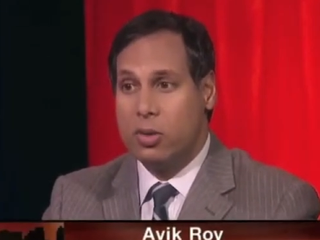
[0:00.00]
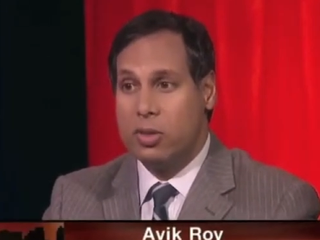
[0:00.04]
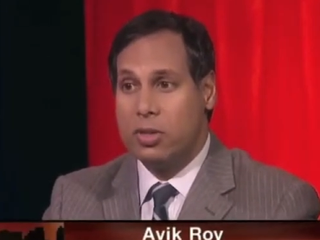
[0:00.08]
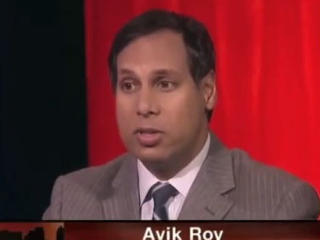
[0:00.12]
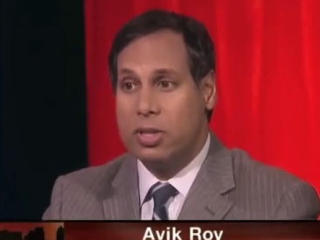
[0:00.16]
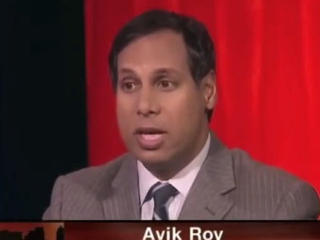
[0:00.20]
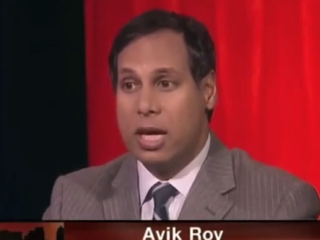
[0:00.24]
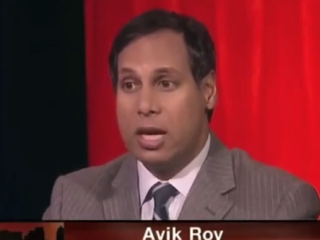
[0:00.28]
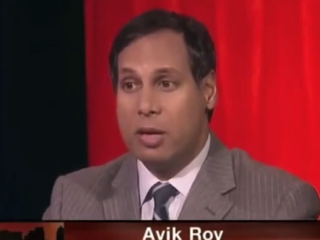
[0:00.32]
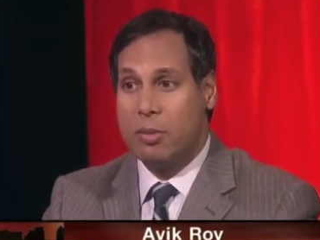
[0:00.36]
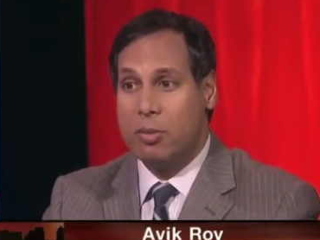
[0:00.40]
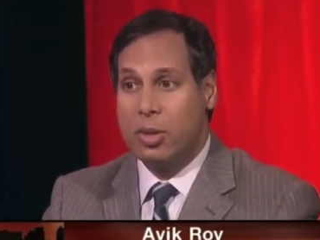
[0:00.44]

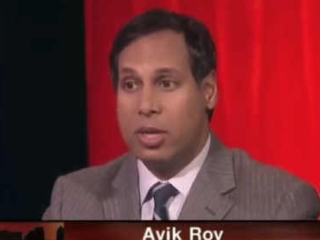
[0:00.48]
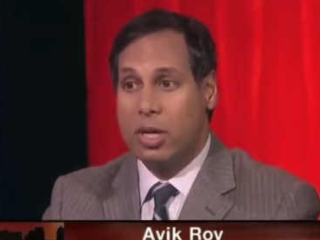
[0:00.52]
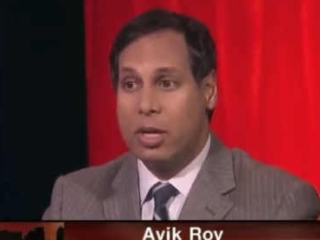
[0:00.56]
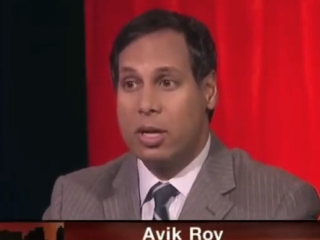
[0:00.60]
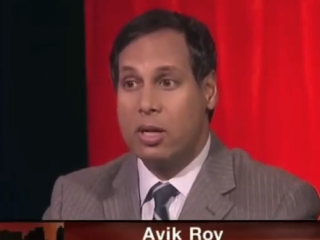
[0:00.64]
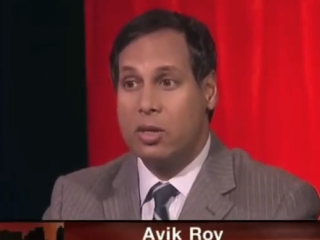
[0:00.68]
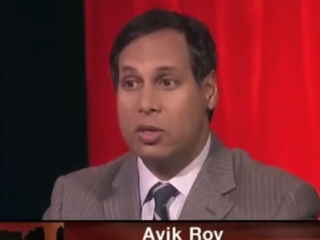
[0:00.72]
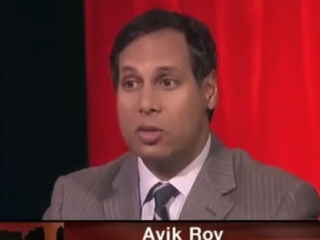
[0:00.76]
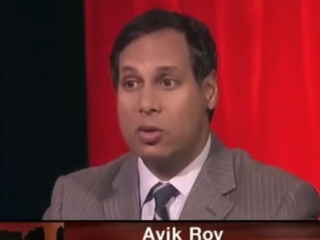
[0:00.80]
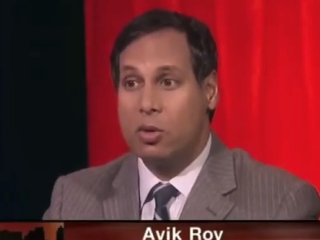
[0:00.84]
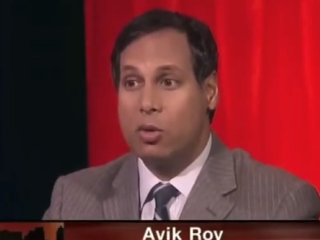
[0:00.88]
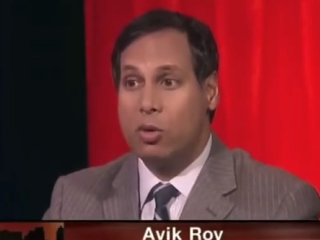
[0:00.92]
that
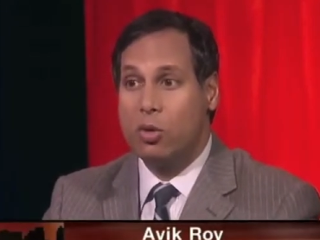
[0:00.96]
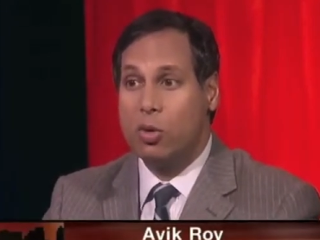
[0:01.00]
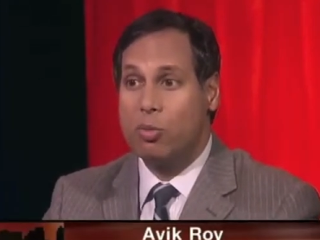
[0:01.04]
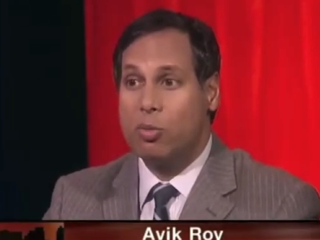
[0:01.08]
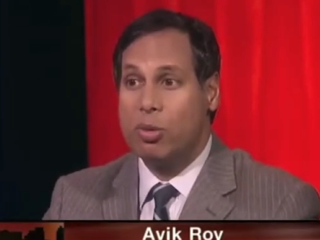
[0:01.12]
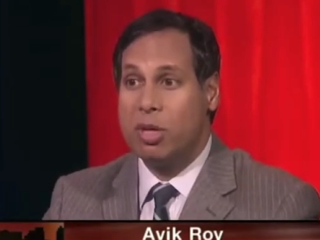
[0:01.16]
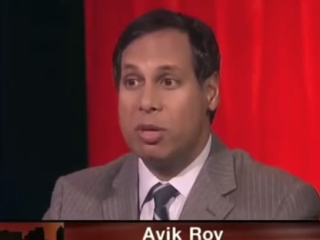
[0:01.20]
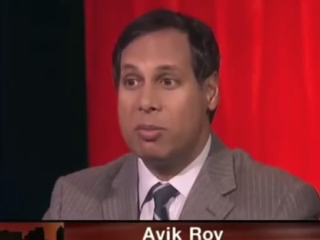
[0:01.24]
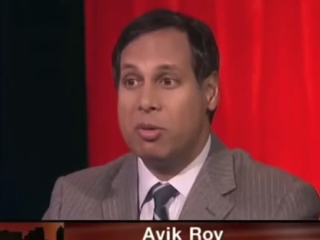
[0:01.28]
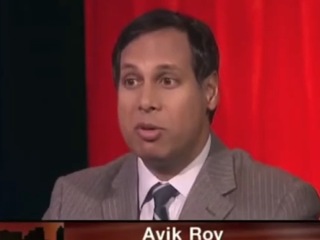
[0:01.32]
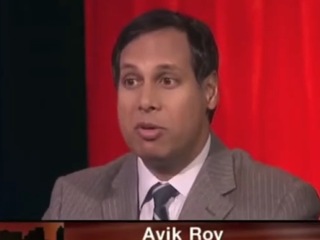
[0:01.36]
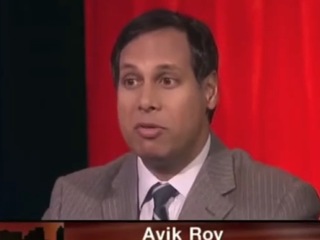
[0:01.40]
because older
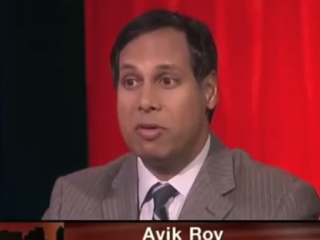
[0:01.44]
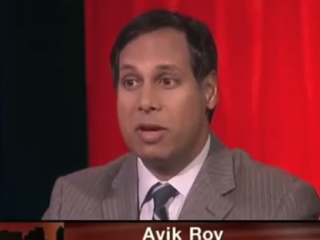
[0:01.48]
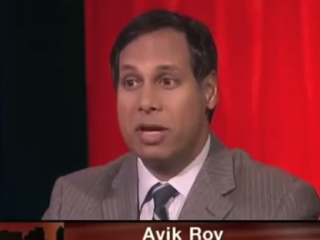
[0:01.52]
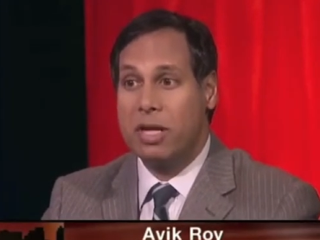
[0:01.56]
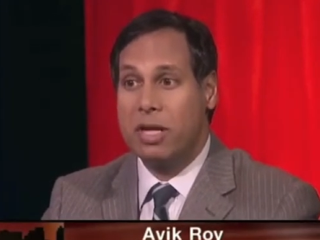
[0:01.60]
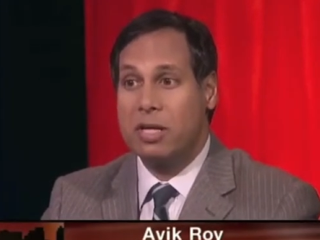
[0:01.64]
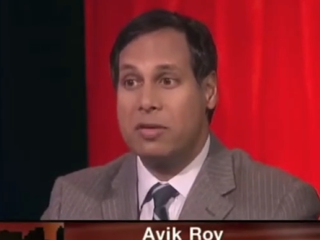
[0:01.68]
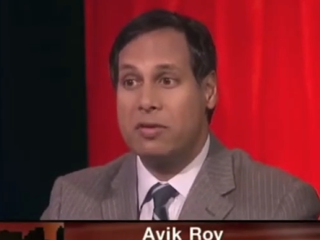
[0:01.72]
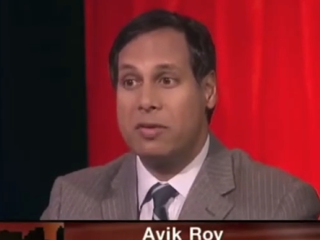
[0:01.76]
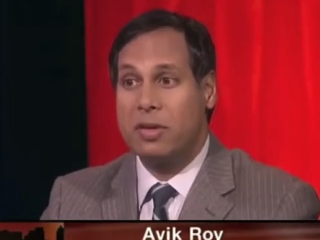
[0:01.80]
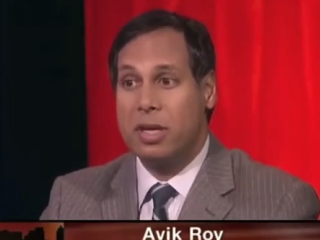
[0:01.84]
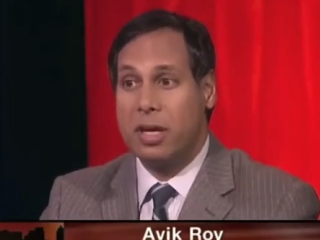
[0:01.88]
people
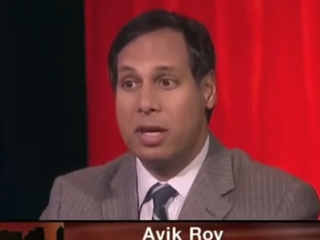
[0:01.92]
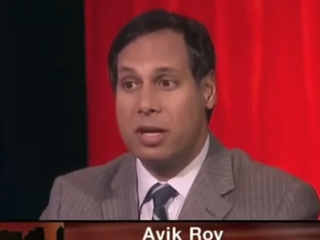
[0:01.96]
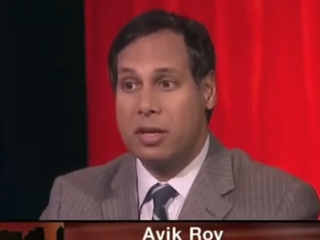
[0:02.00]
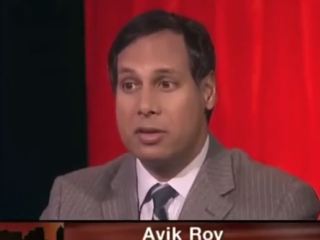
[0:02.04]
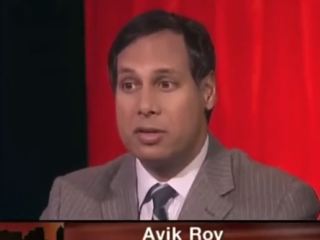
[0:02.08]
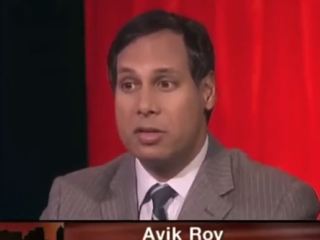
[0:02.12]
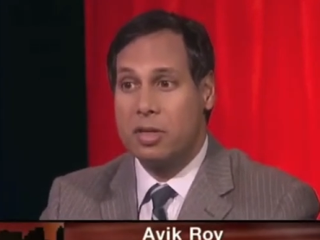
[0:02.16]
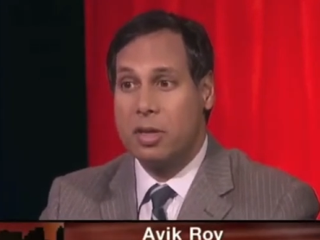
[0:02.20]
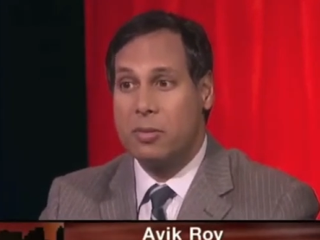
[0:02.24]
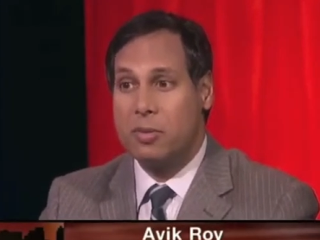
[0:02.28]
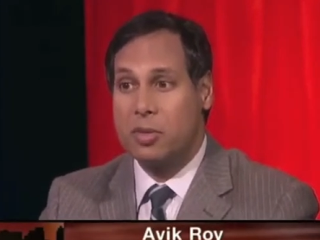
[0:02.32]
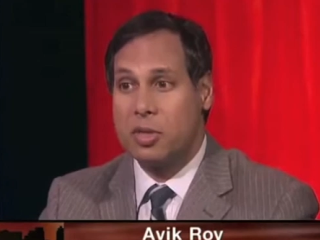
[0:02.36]
effectively had a
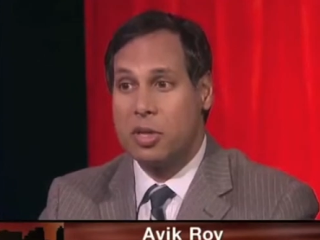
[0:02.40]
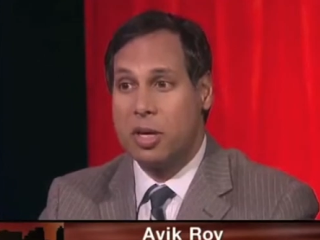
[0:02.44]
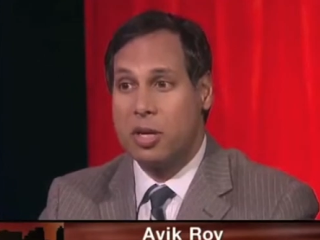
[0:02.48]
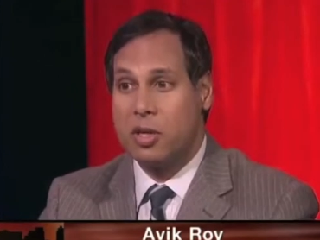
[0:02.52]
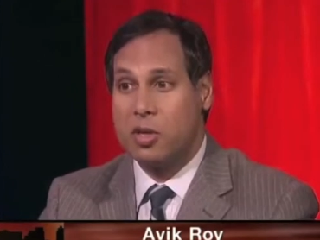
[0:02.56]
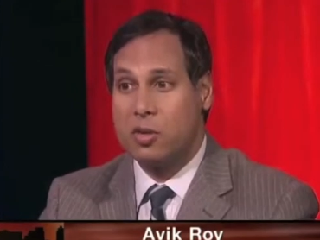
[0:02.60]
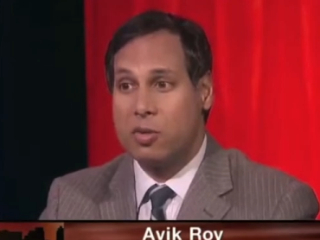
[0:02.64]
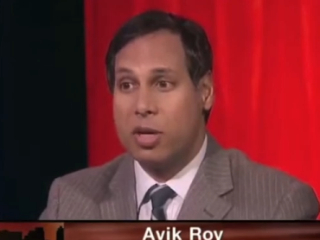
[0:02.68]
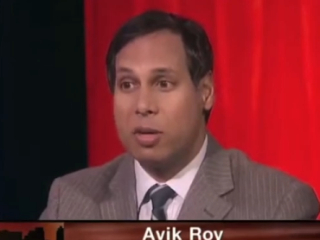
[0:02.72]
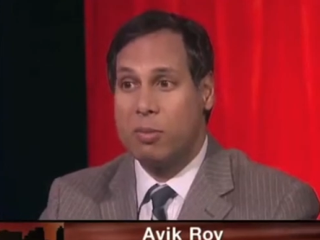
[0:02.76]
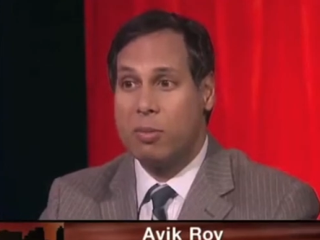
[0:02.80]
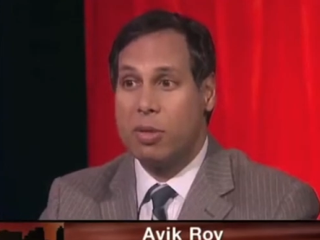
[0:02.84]

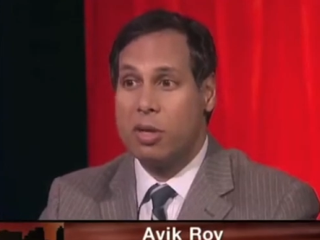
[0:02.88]
subsidized rate,